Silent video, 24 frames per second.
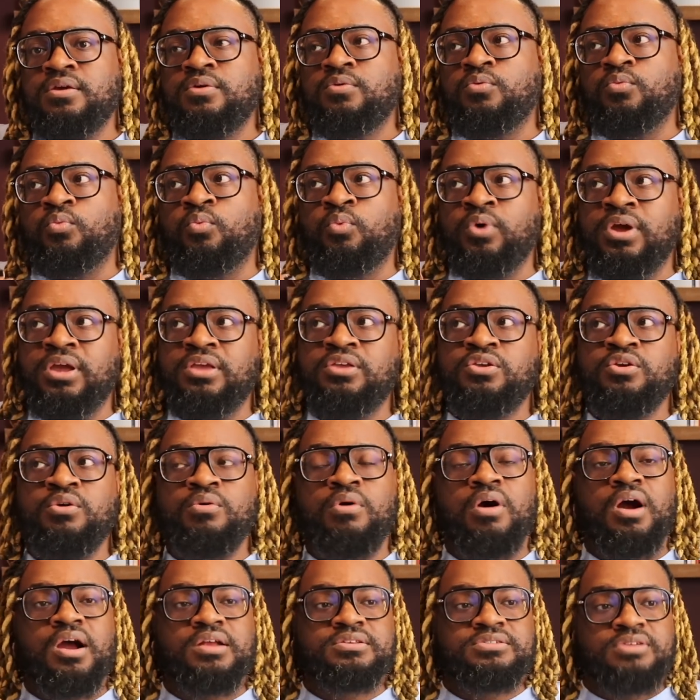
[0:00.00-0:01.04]
When you
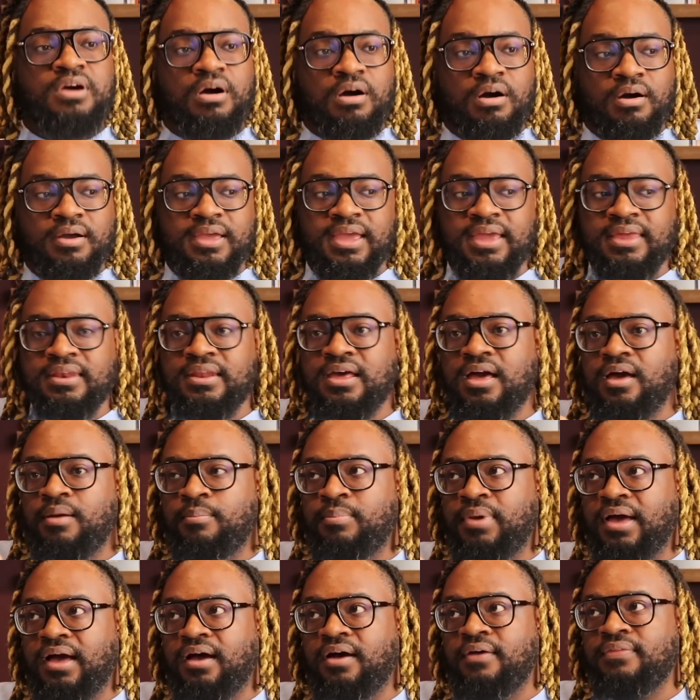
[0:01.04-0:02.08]
are talking
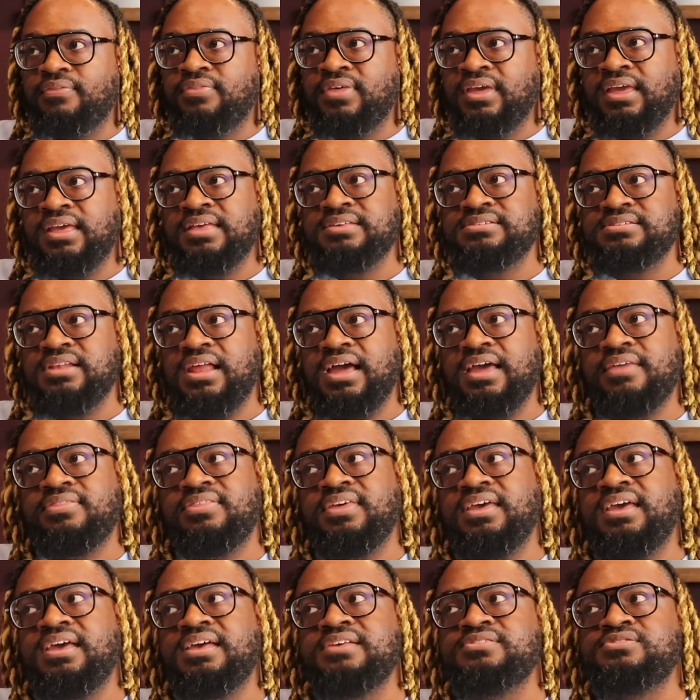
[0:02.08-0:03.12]
about things like
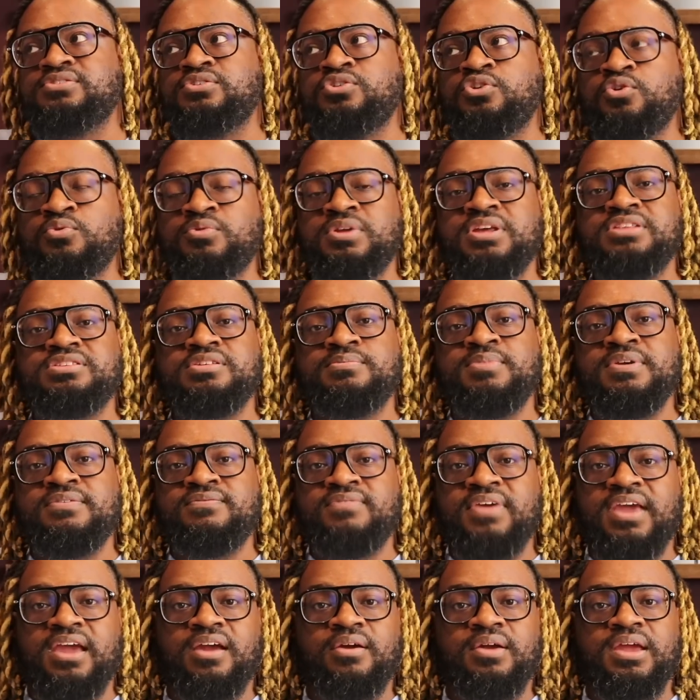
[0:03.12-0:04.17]
this, you need to be
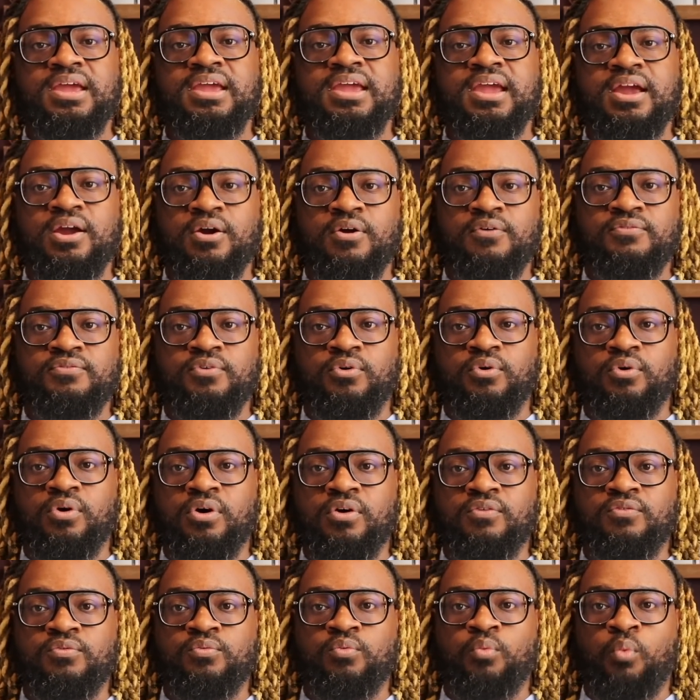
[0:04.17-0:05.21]
very careful
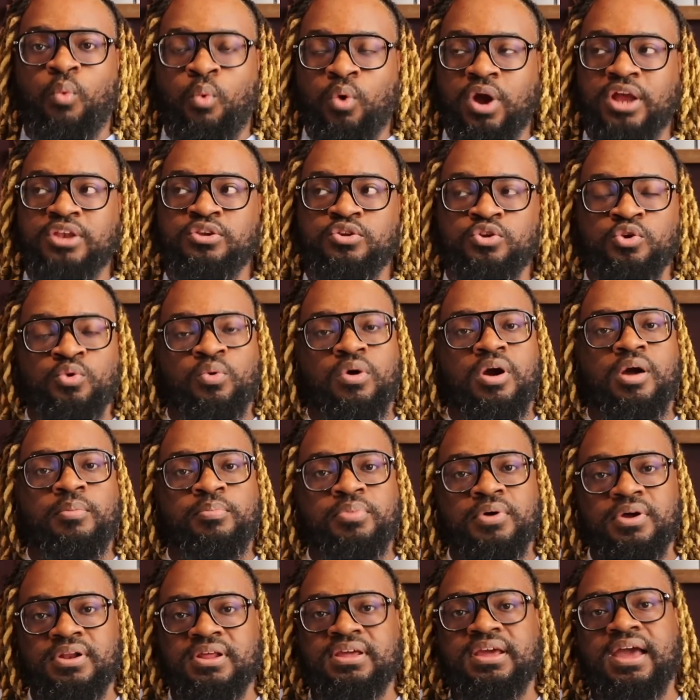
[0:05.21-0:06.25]
of what you are
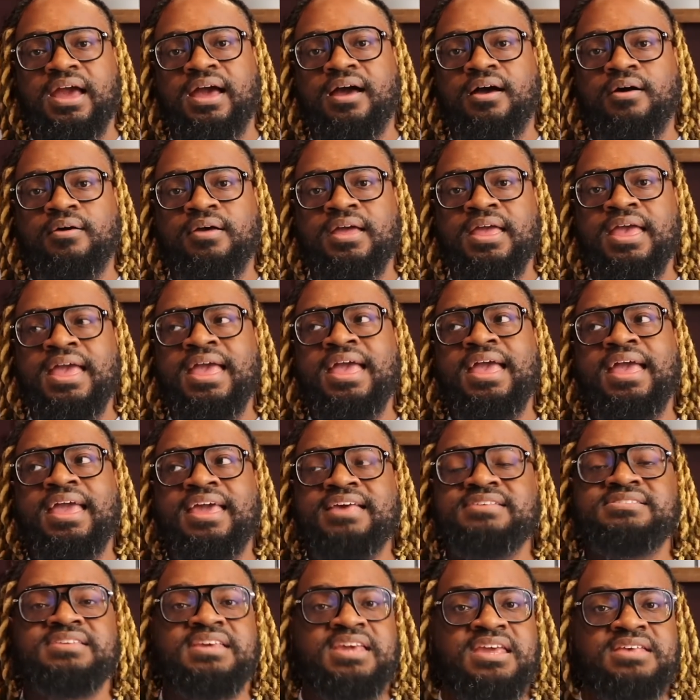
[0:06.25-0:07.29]
putting out.
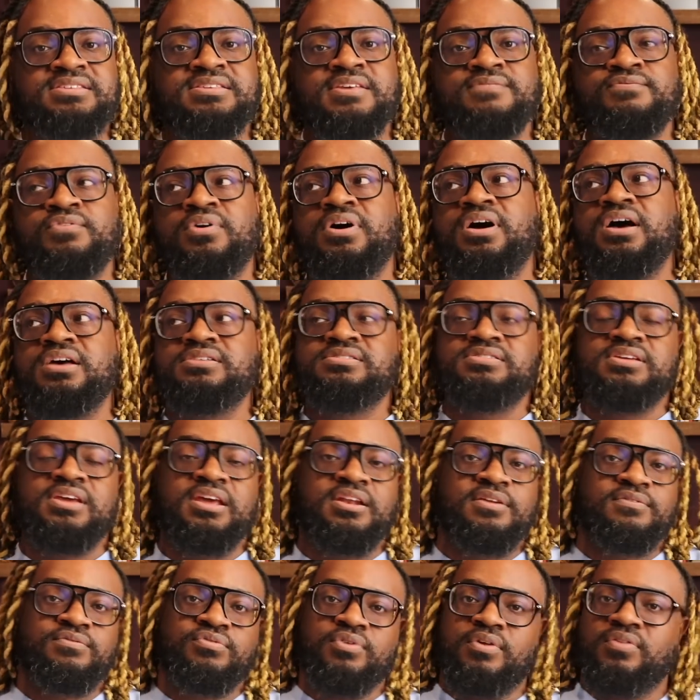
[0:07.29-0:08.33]
It's easy for us to get
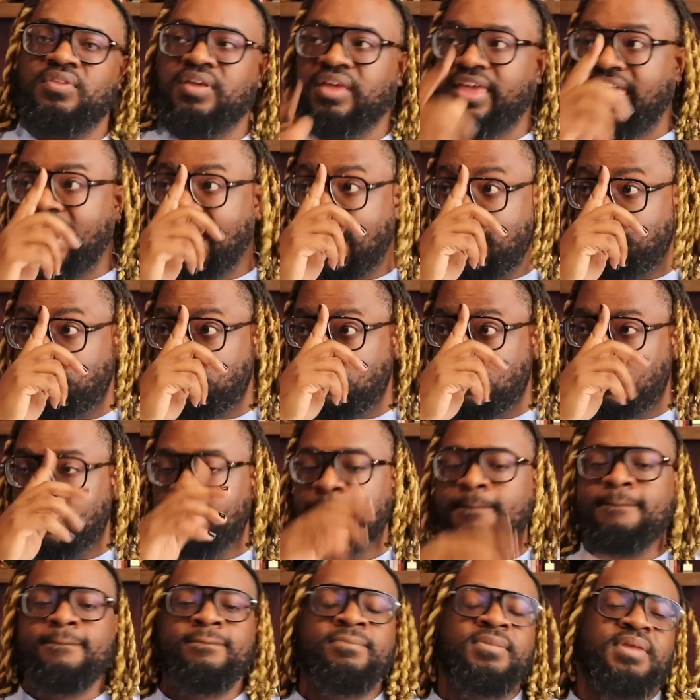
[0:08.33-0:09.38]
in front of the
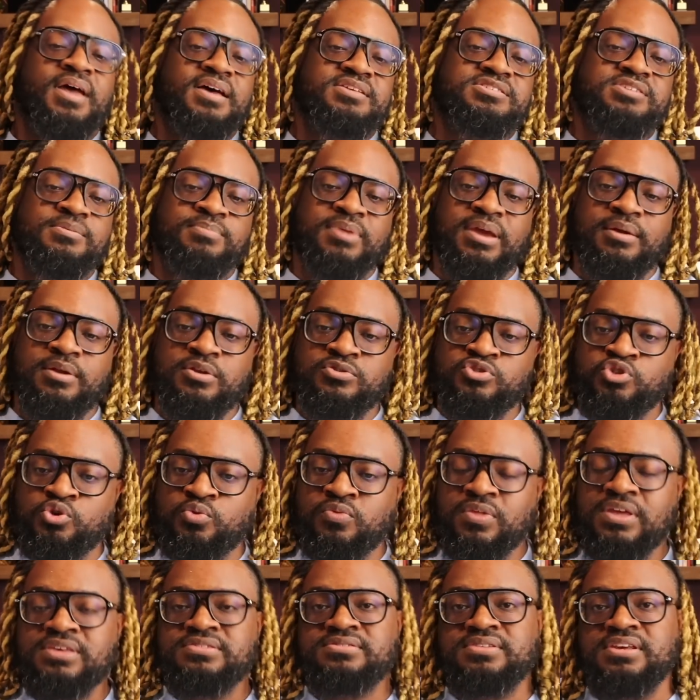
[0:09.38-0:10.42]
camera, us to be able to do
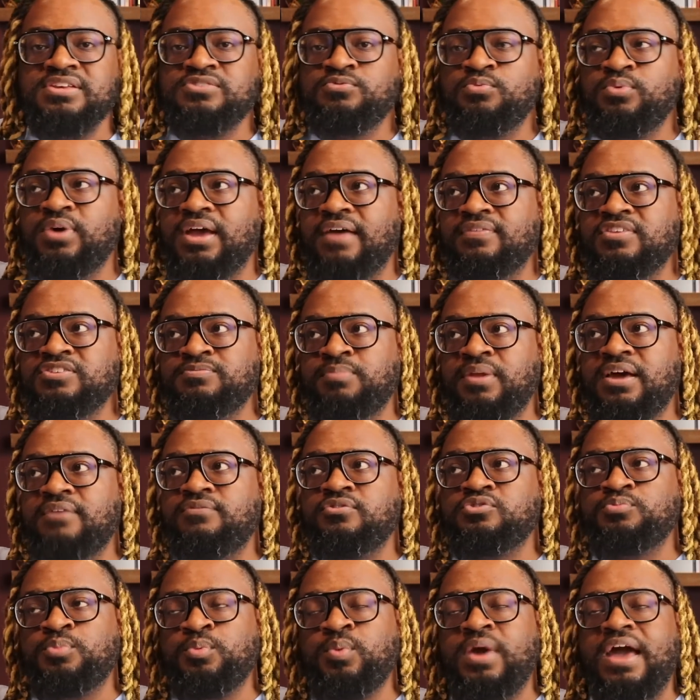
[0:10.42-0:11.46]
these things. We have these
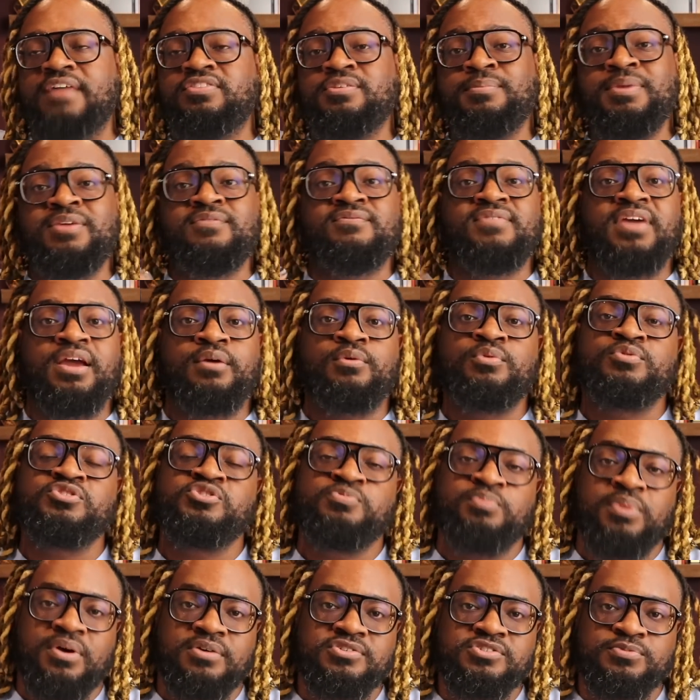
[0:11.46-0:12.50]
platforms, but we have to be very
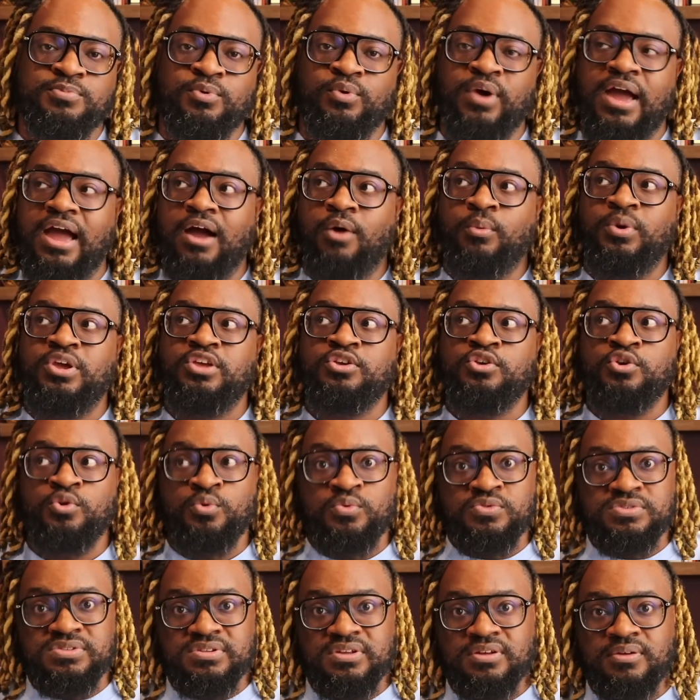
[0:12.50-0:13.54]
responsible how we
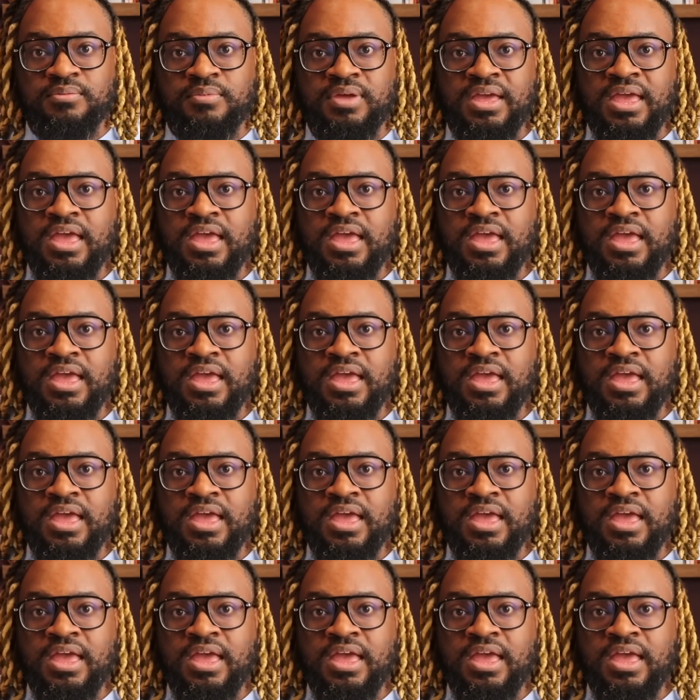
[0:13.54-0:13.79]
use them.